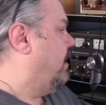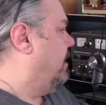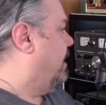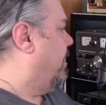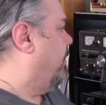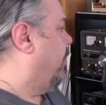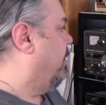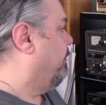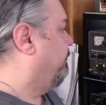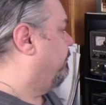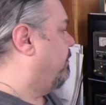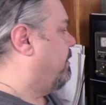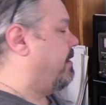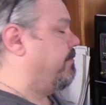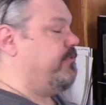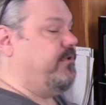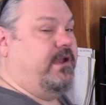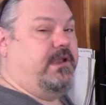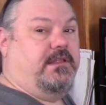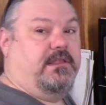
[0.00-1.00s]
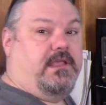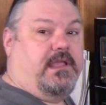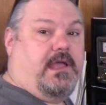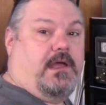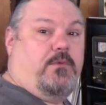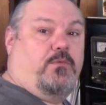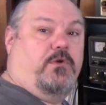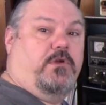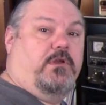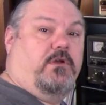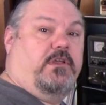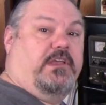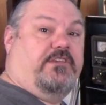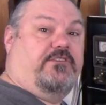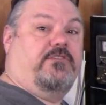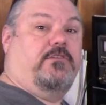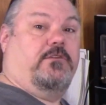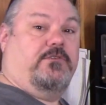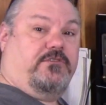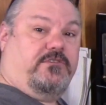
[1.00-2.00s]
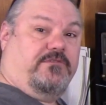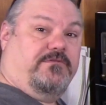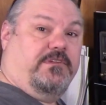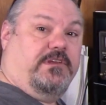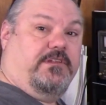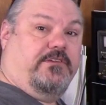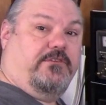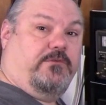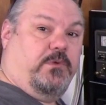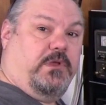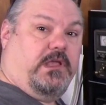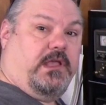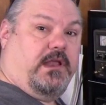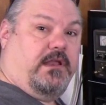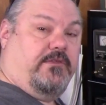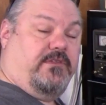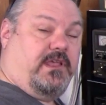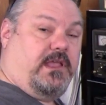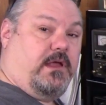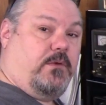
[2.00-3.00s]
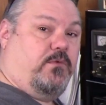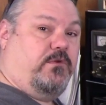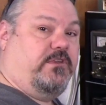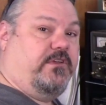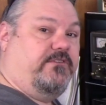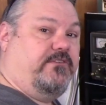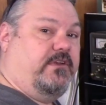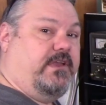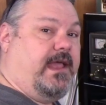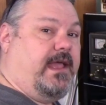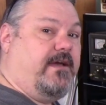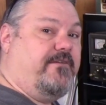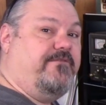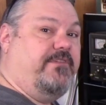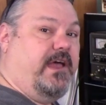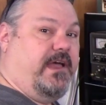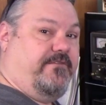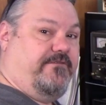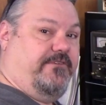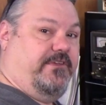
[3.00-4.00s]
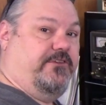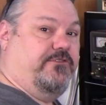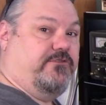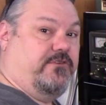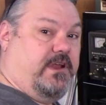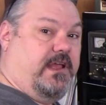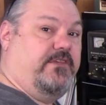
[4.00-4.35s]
Now, I also operated the Kenwood exclusively this weekend, and the Kenwood doesn't have that feature.